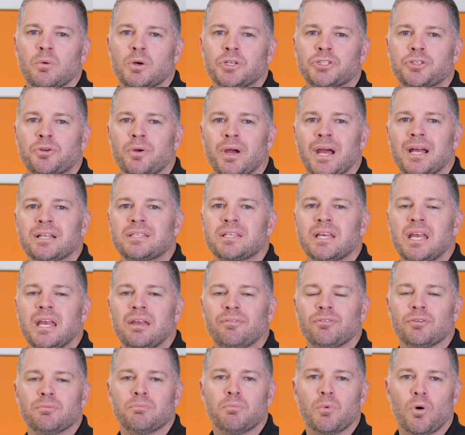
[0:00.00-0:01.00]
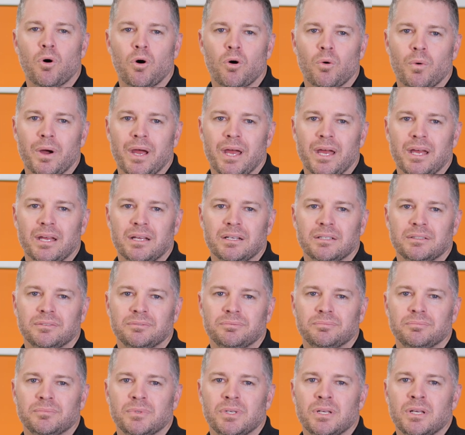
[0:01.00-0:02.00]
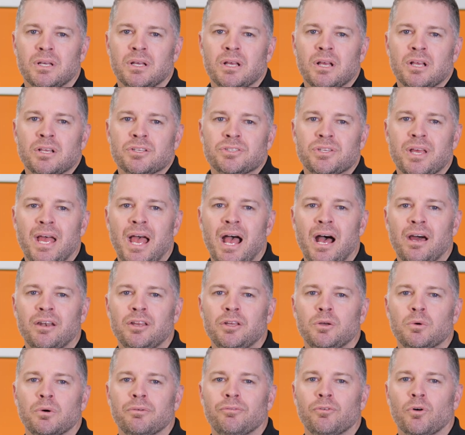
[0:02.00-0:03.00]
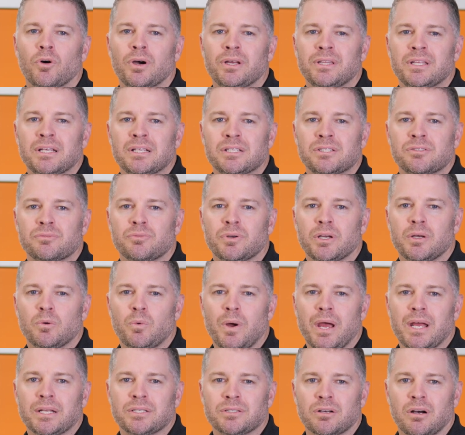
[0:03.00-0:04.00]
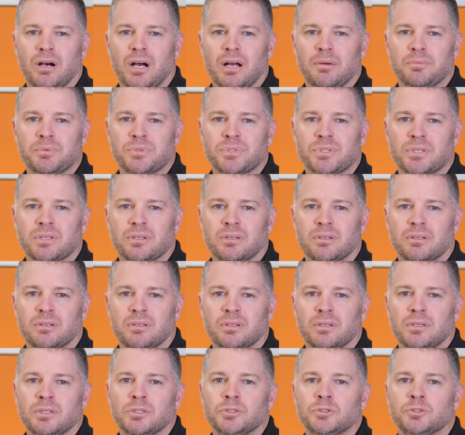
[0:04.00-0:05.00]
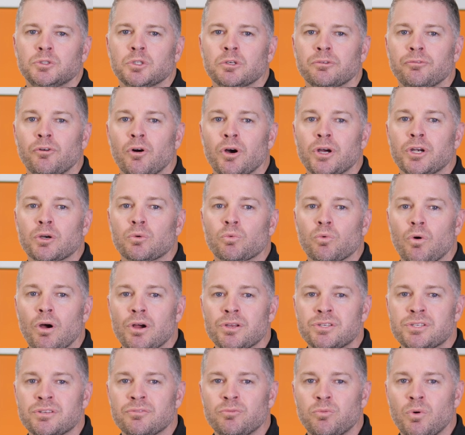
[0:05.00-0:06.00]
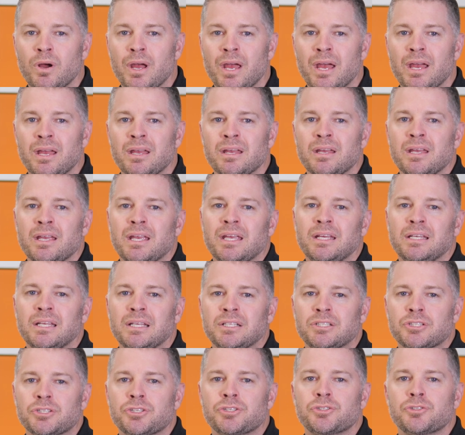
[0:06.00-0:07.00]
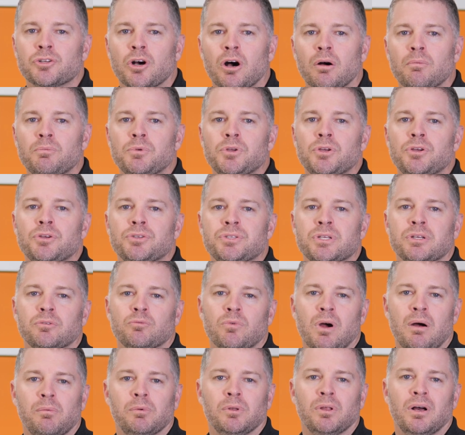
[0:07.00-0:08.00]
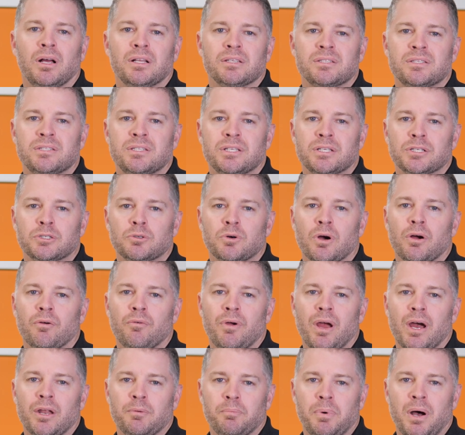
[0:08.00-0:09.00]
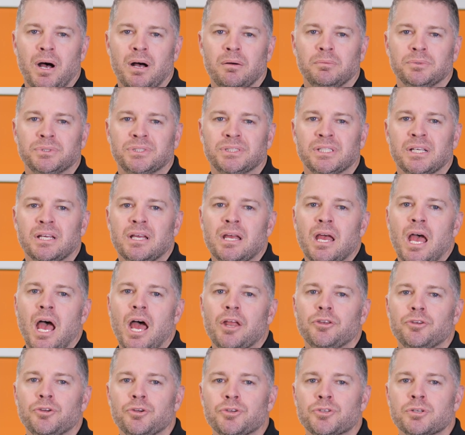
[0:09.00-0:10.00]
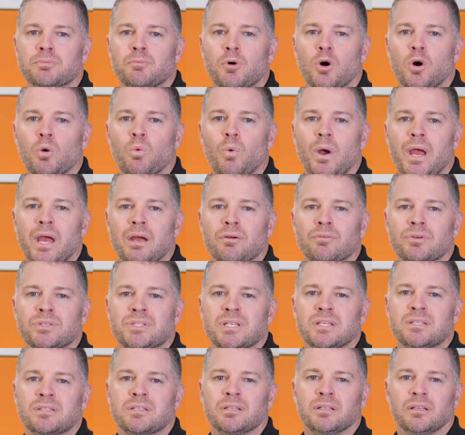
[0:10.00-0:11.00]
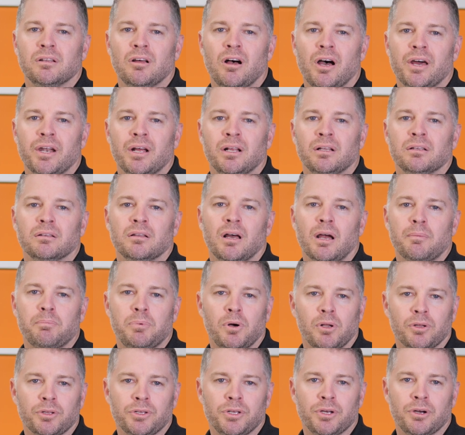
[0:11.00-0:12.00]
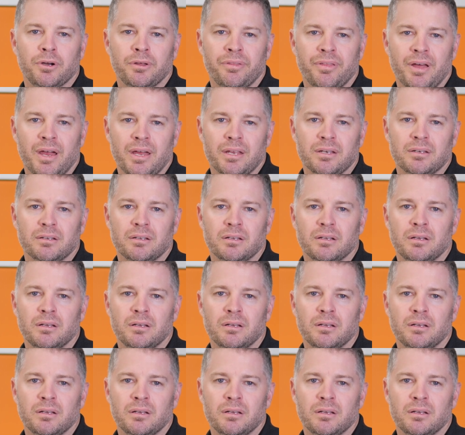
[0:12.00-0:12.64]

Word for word: which creates even more wear. So how do you avoid these three wear types? To avoid erosive wear, you need to stop using rubber lined steel around pumps and use a more wear resistant liner like polyurethane.